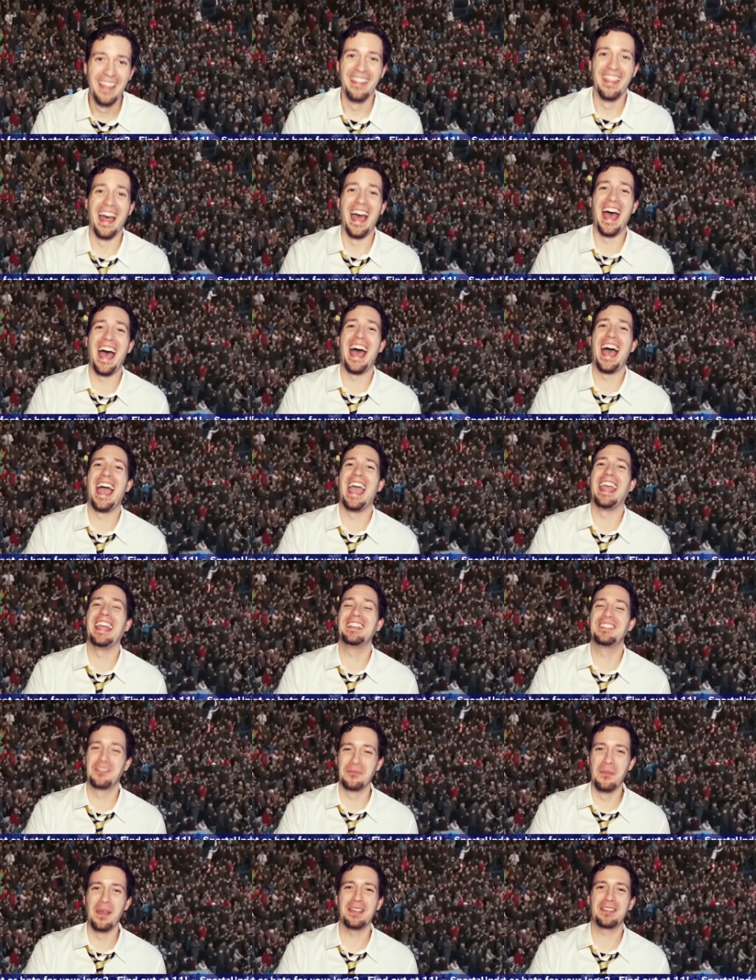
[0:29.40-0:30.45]

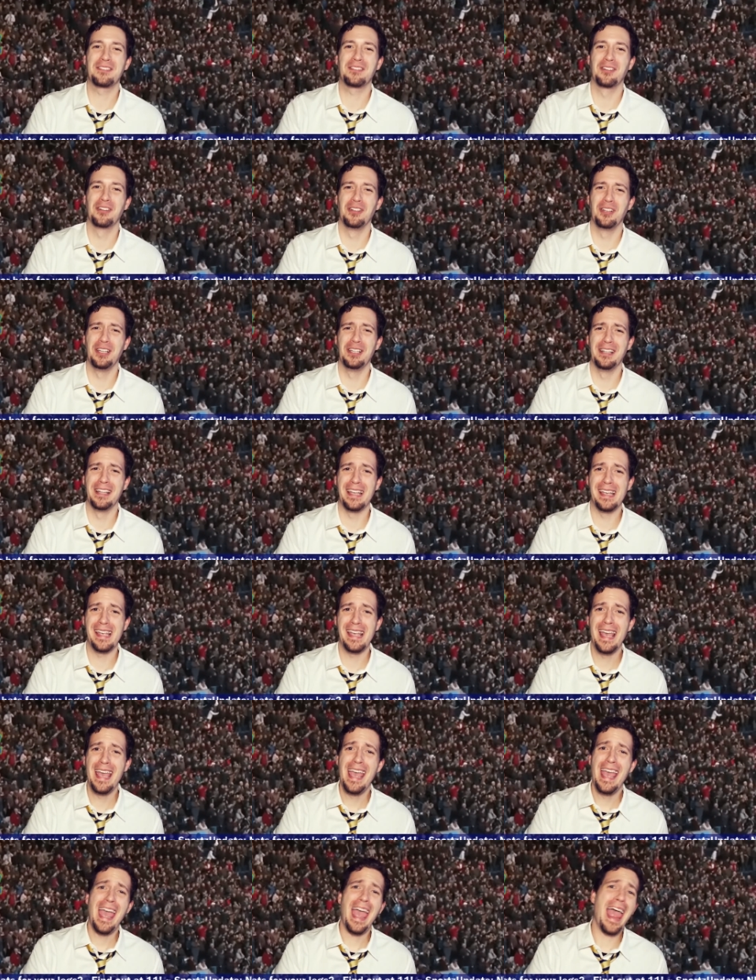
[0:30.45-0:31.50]
Thanks, Mr. Lindley.
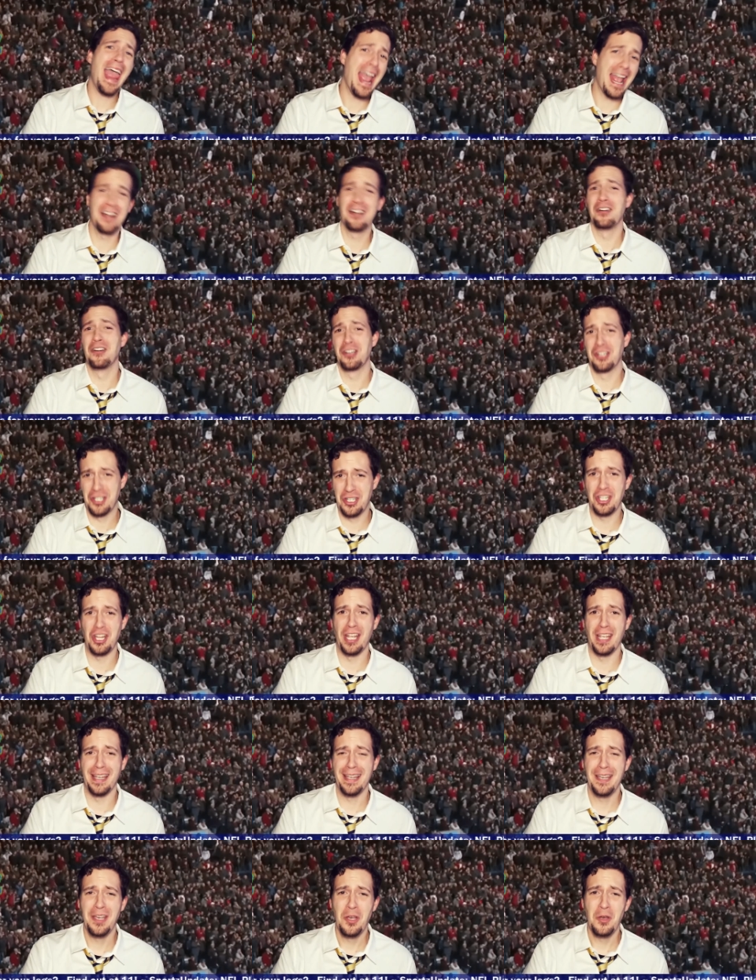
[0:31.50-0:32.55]

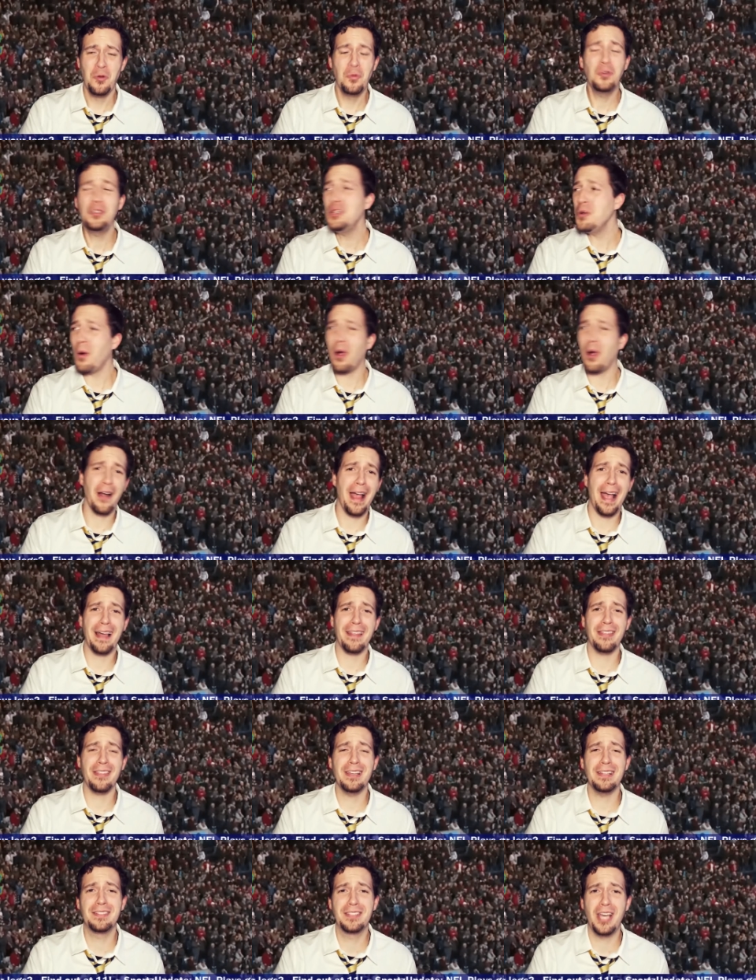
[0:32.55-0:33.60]
Energy. Do our
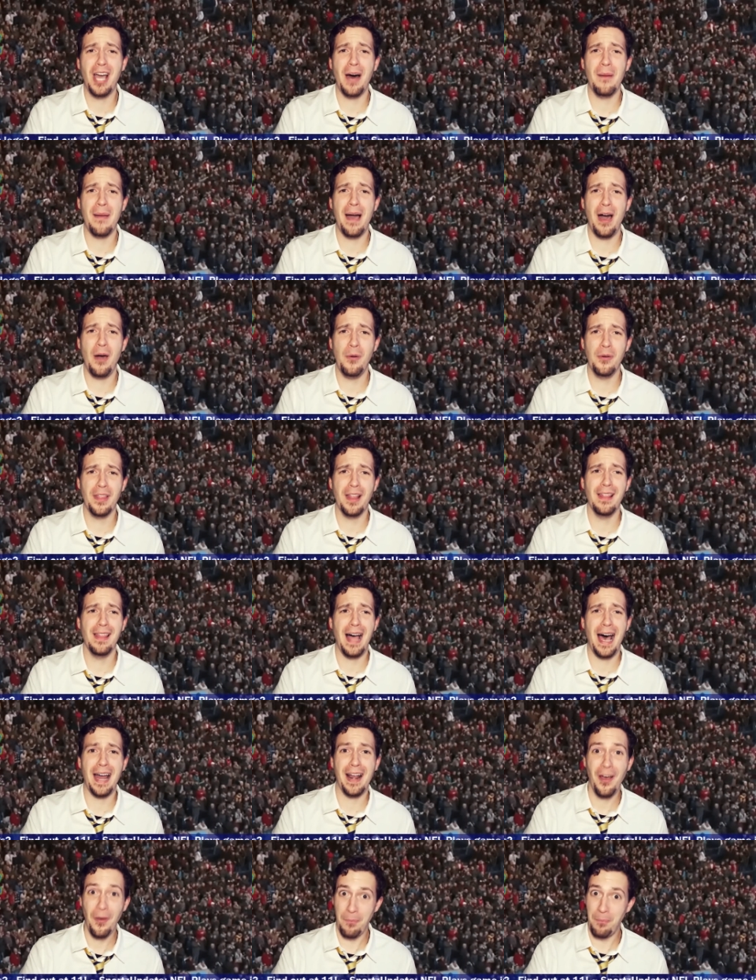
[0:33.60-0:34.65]
athletes come out with a
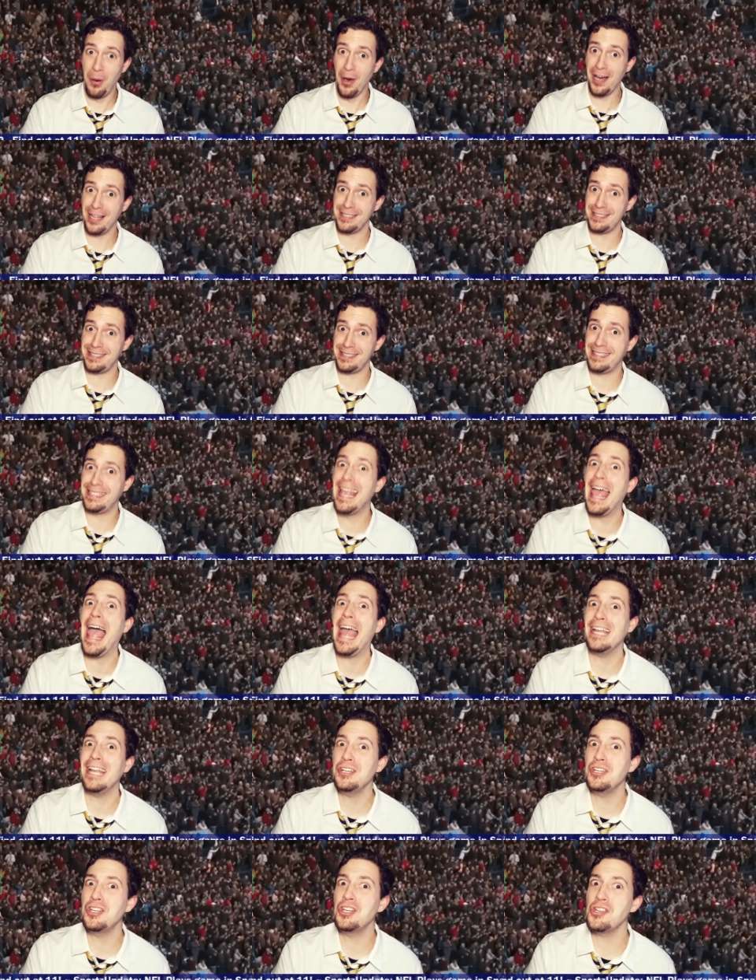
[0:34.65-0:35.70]
lot of
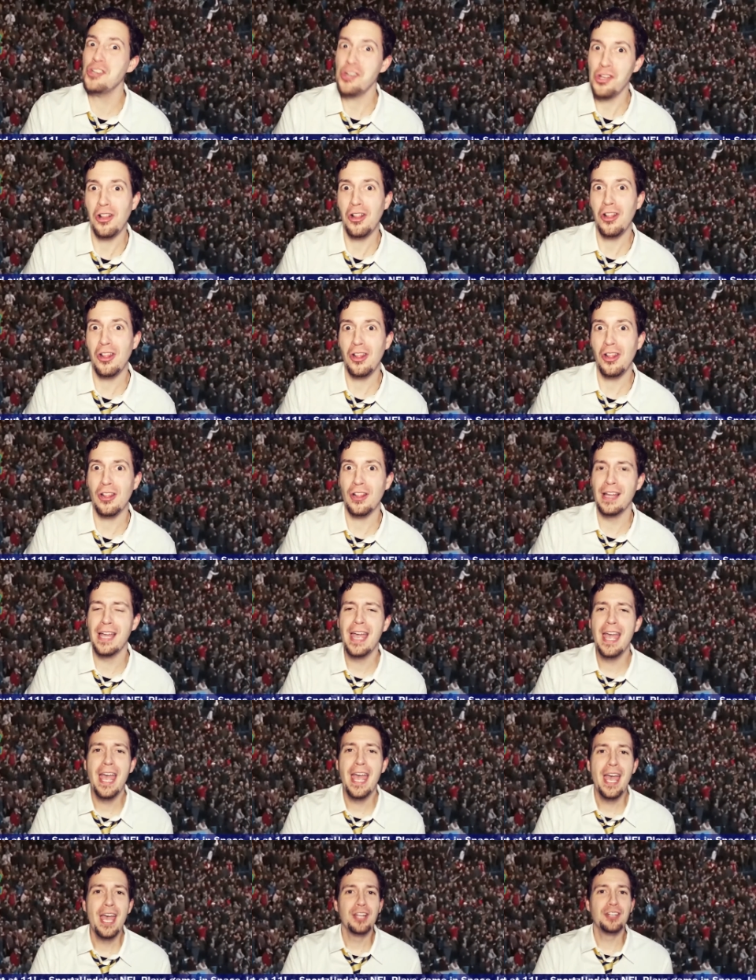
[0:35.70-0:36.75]
potential?
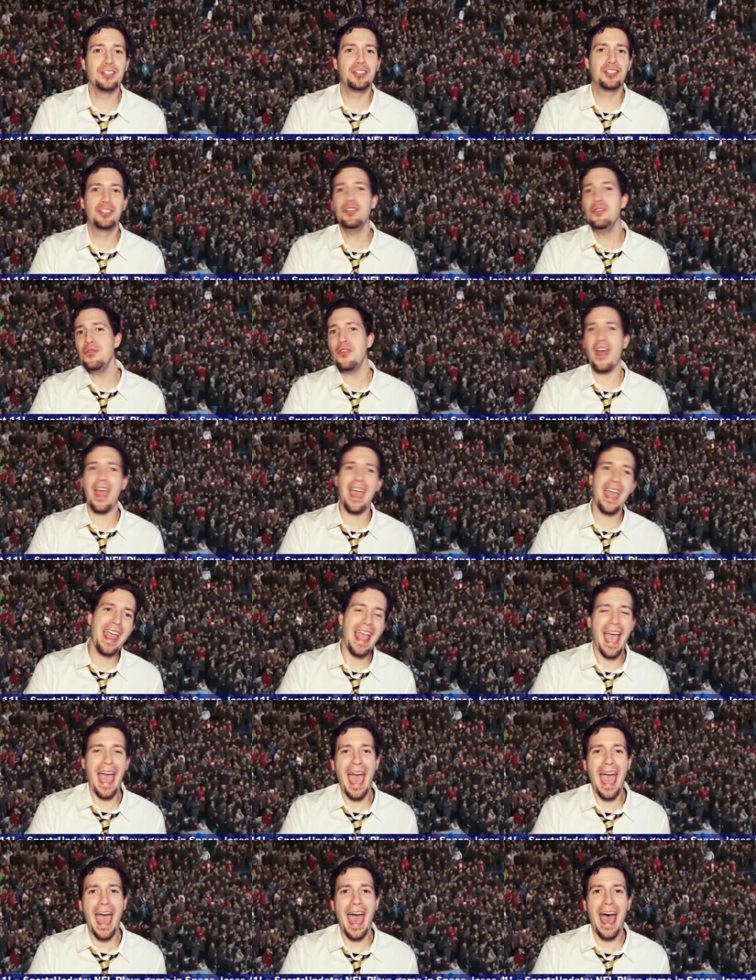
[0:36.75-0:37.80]
Do they
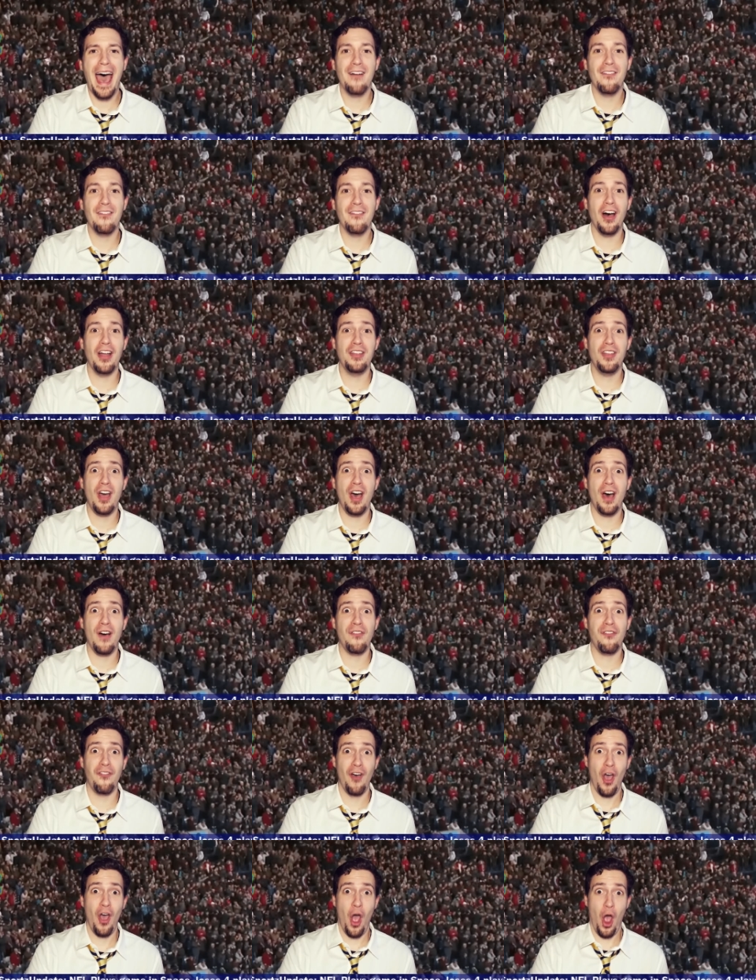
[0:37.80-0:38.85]
have
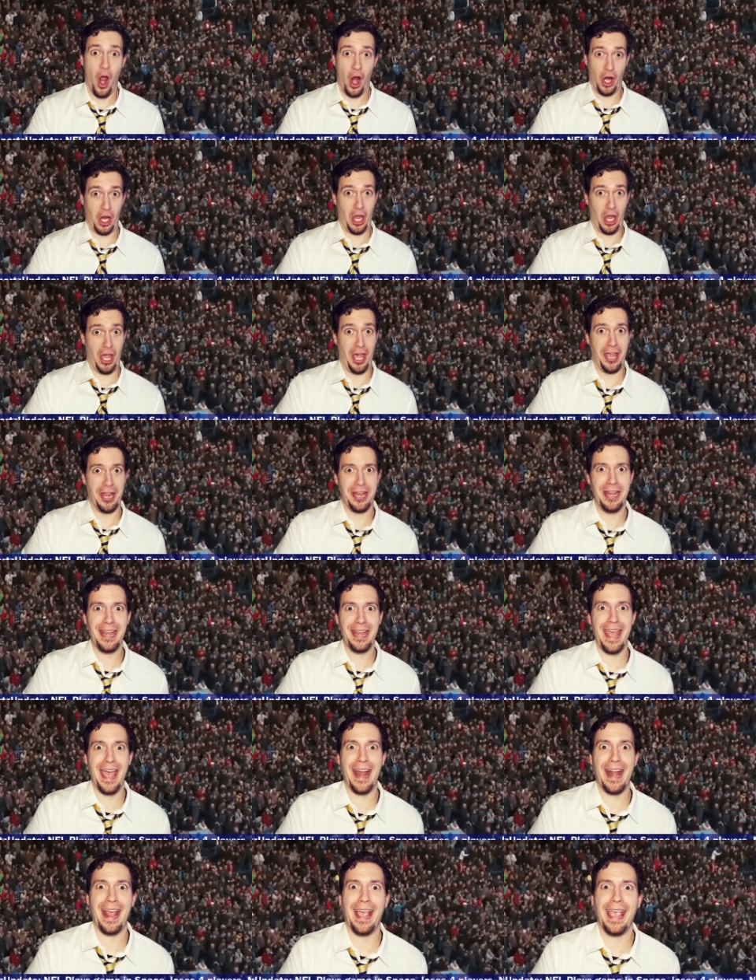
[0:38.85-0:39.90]
enough
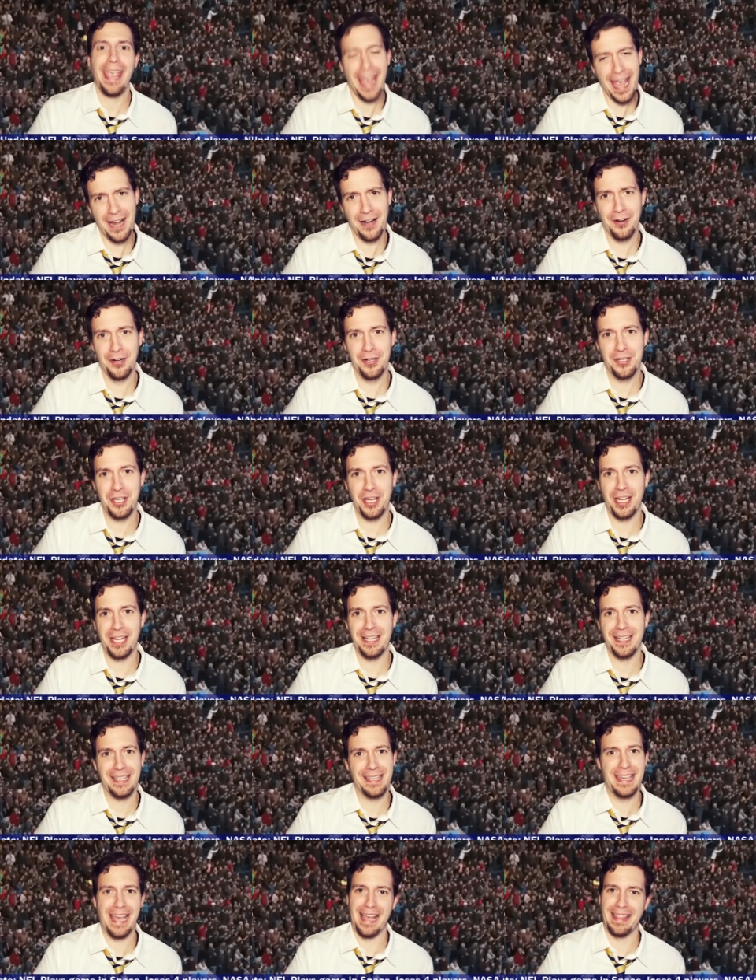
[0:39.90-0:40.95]
kinetic energy
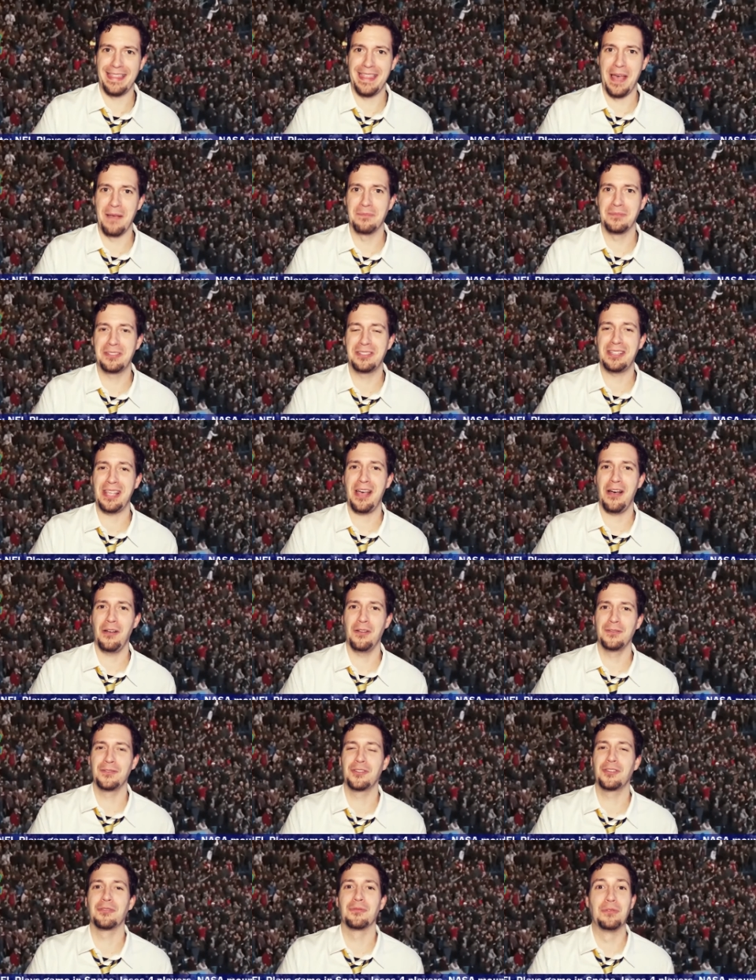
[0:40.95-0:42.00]
to get
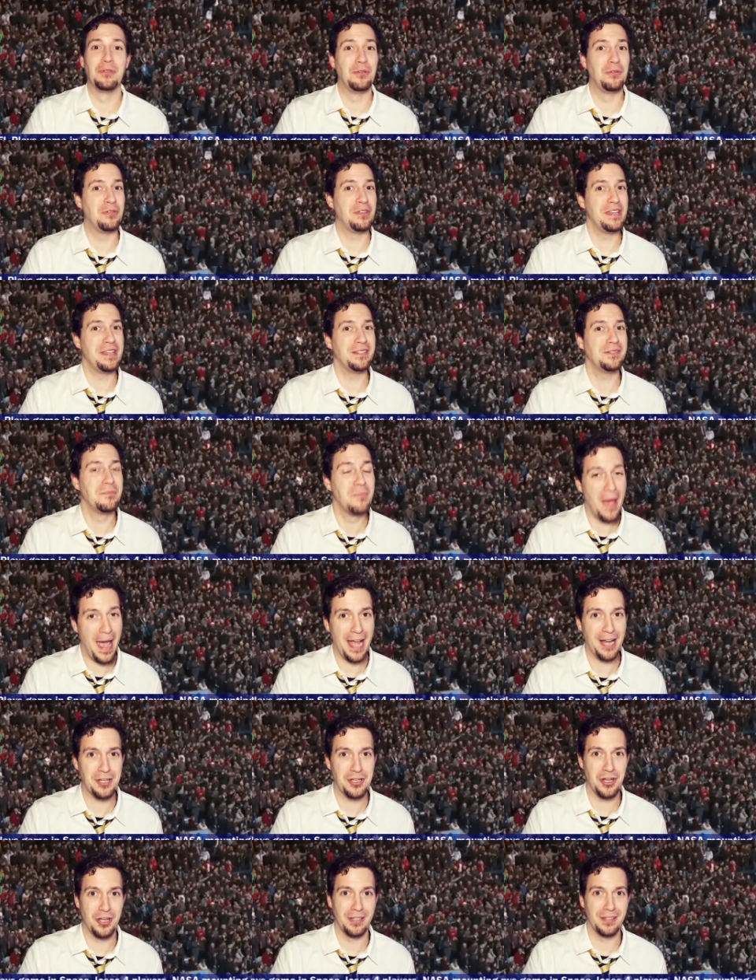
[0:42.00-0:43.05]
themselves through these
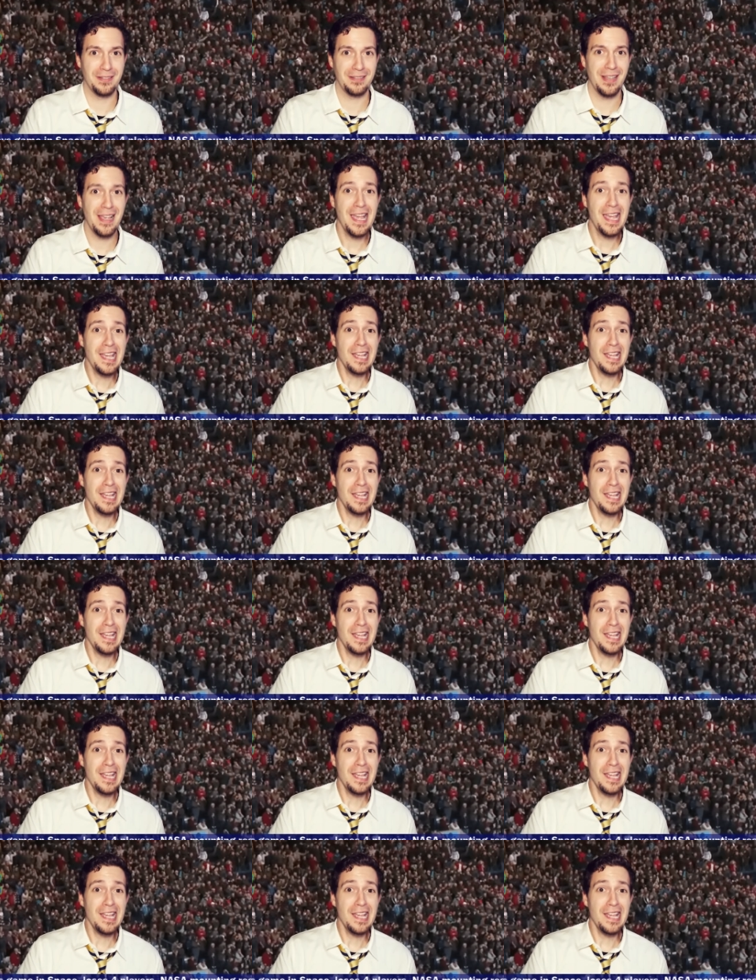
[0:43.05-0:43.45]
matches.